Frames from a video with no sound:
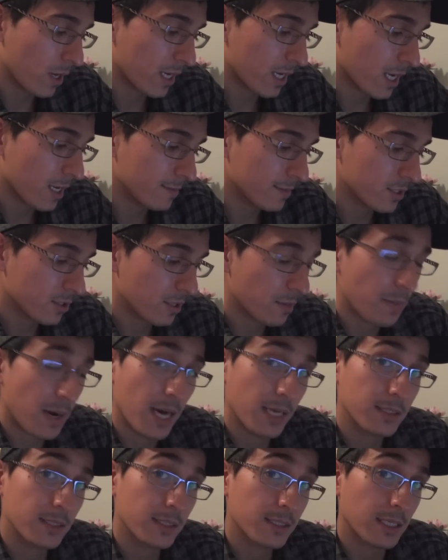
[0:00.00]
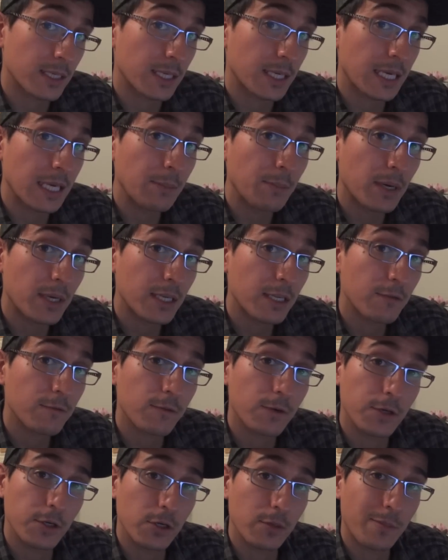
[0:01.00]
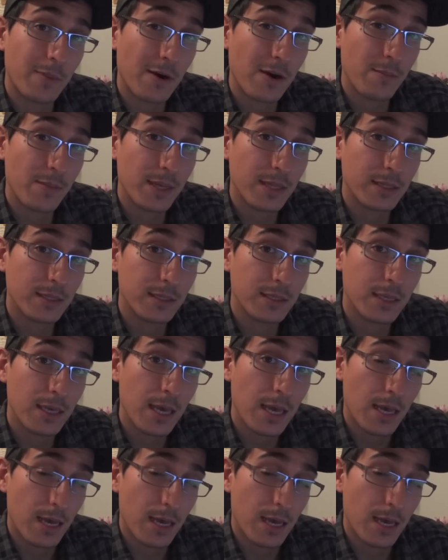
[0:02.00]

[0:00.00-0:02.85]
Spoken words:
it comes to deposits and key money for your apartment,